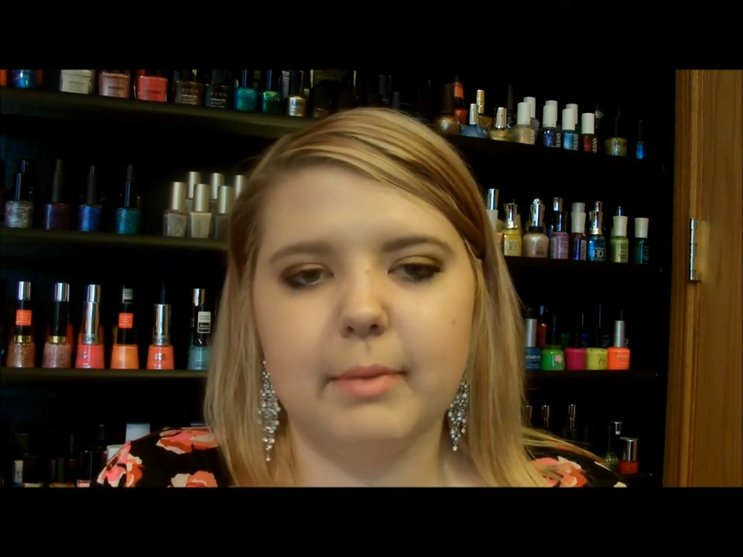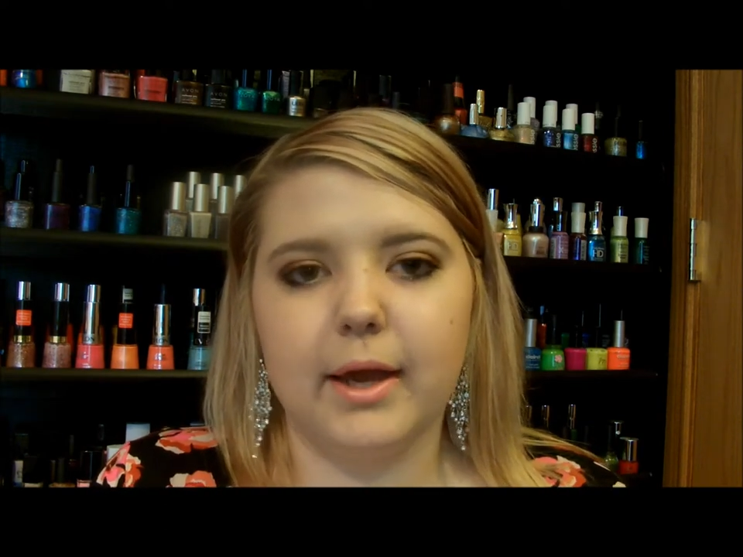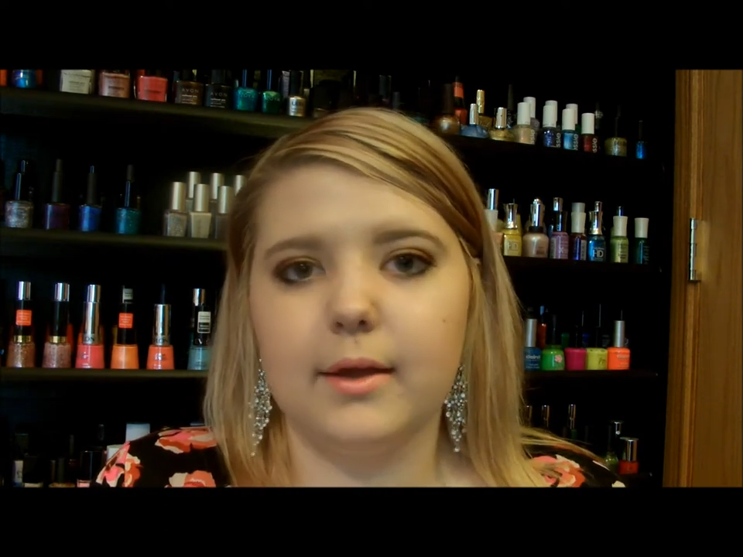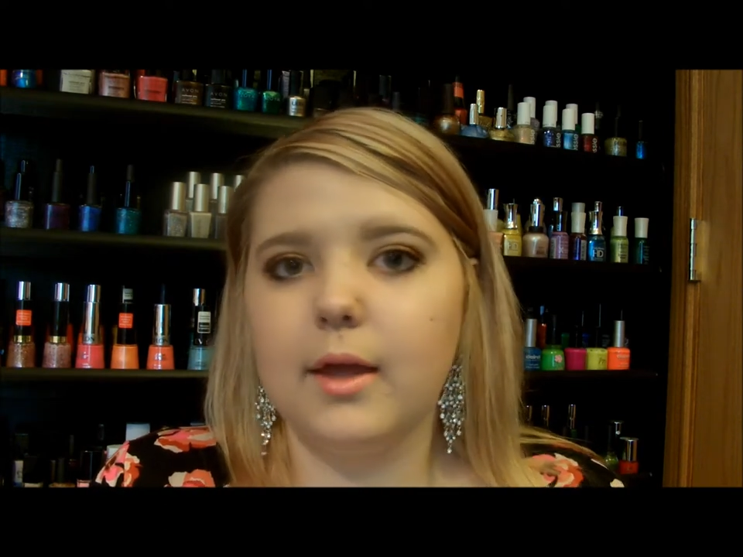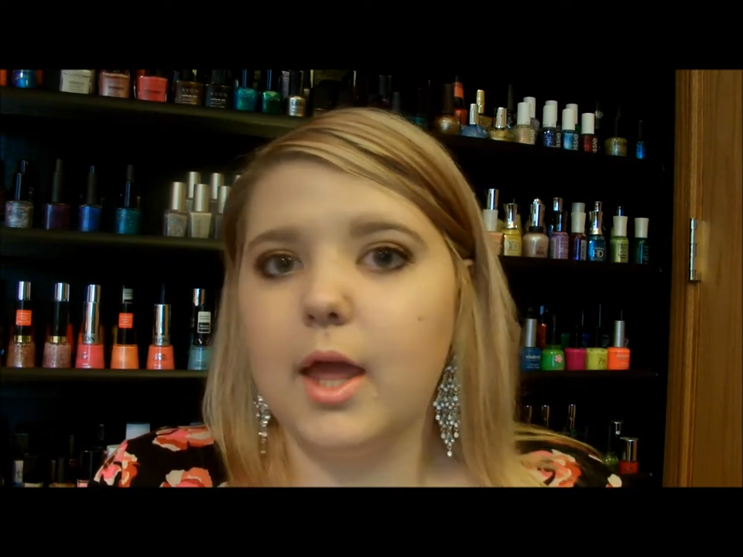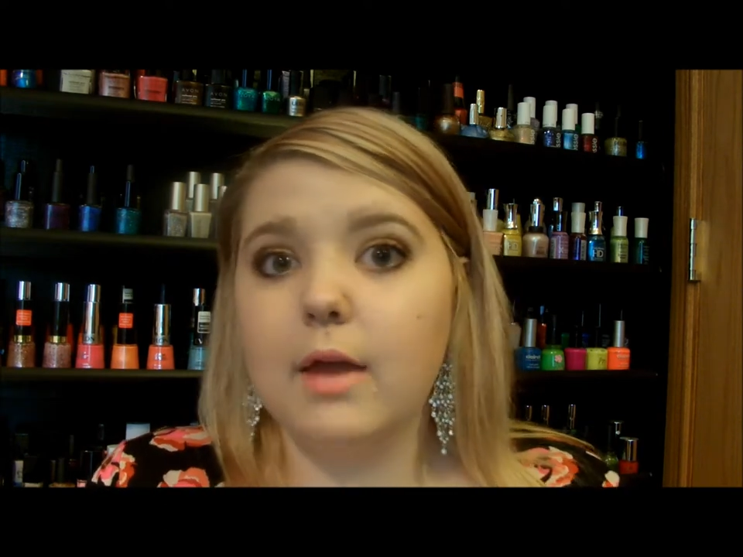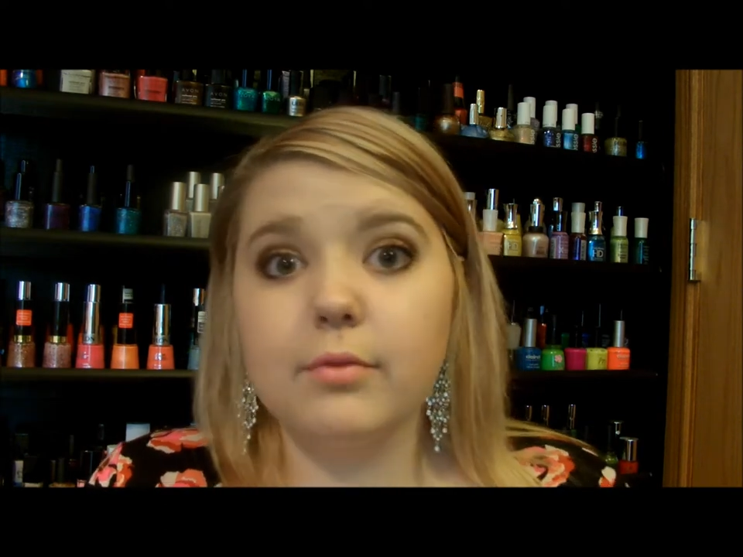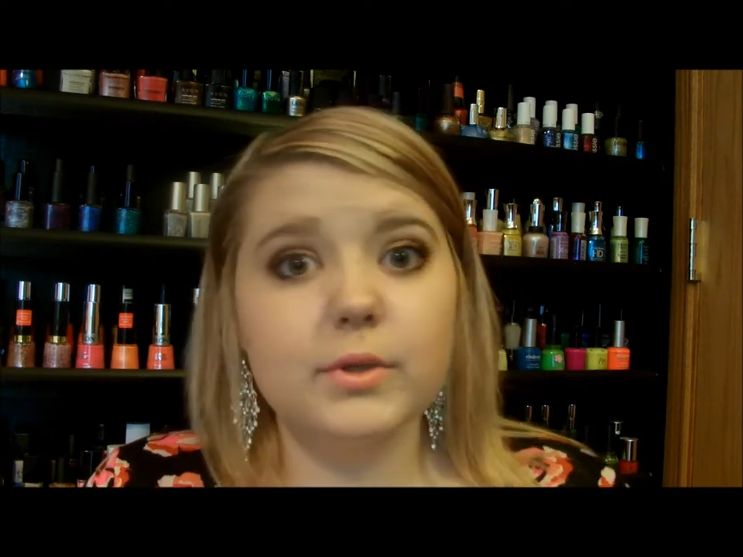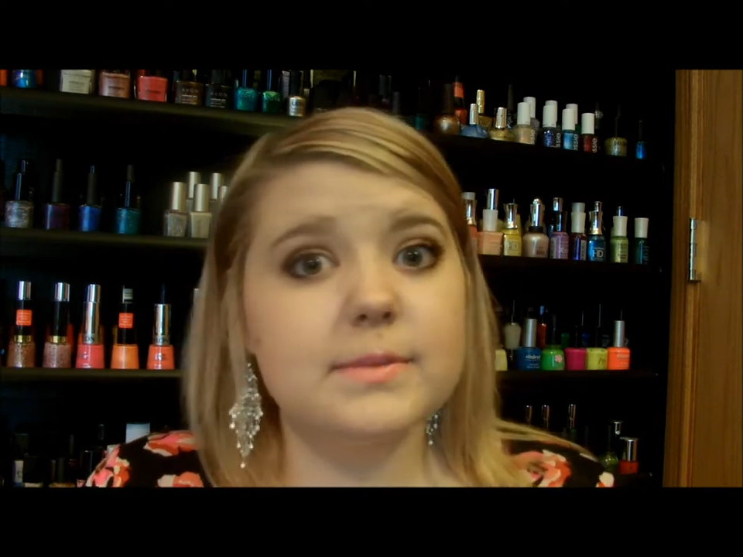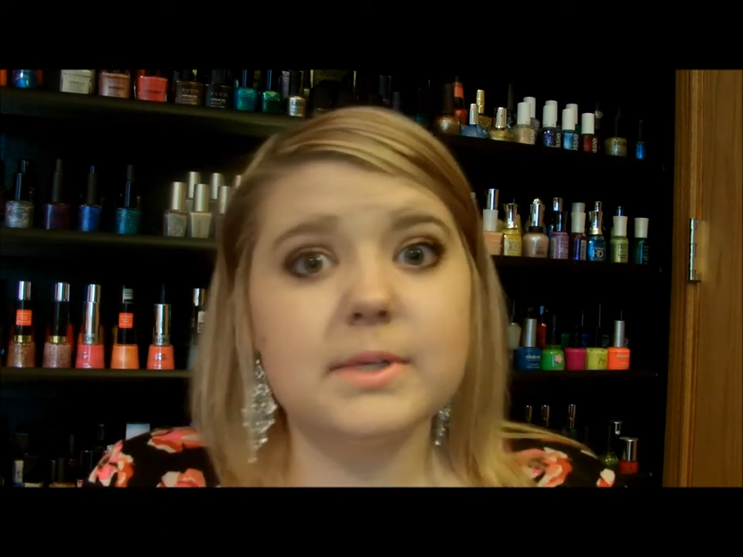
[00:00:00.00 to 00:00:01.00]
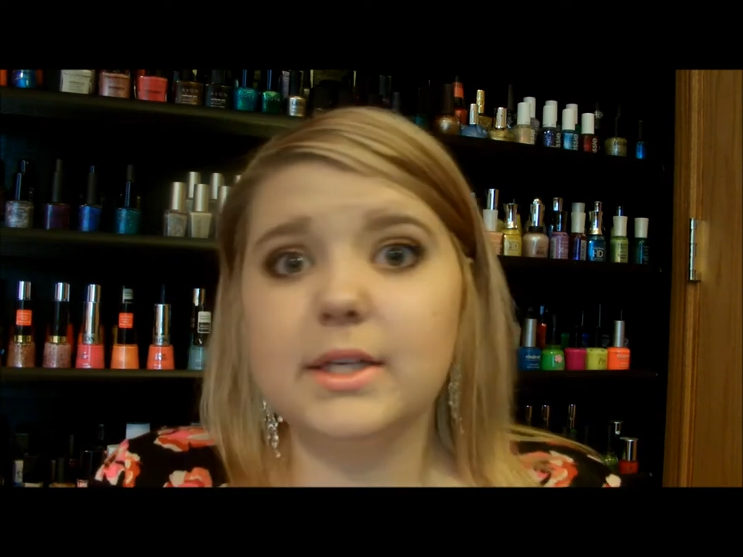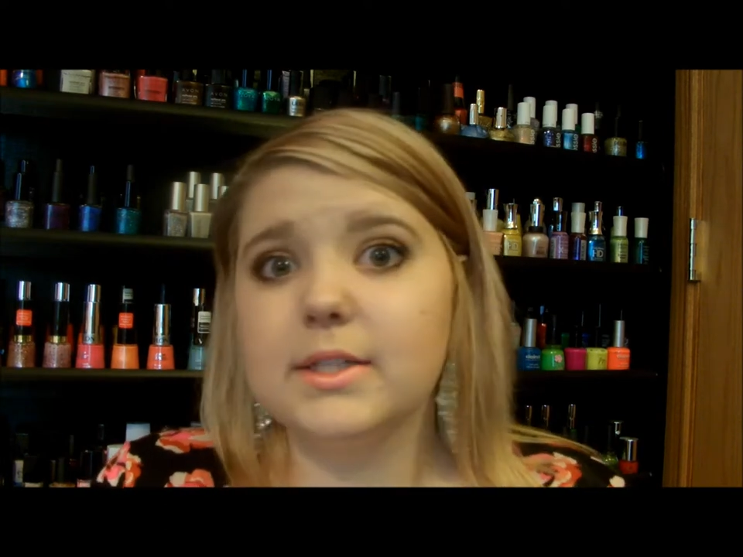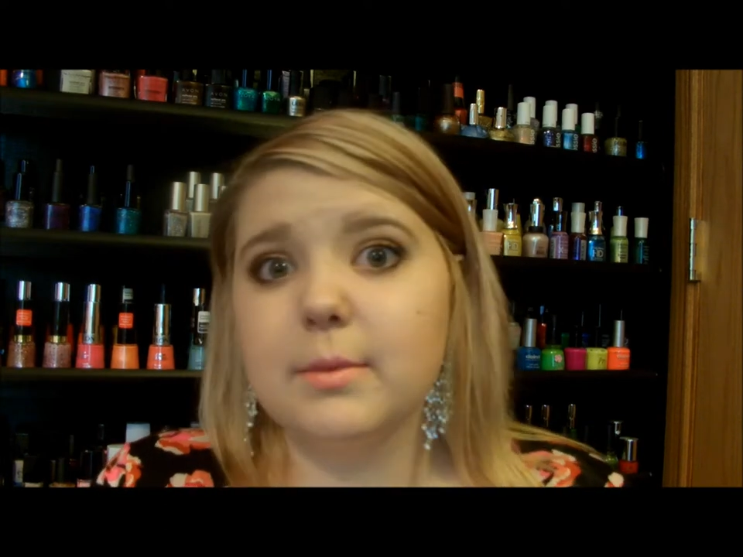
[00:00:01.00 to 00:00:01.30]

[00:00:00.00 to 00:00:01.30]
by influencing me to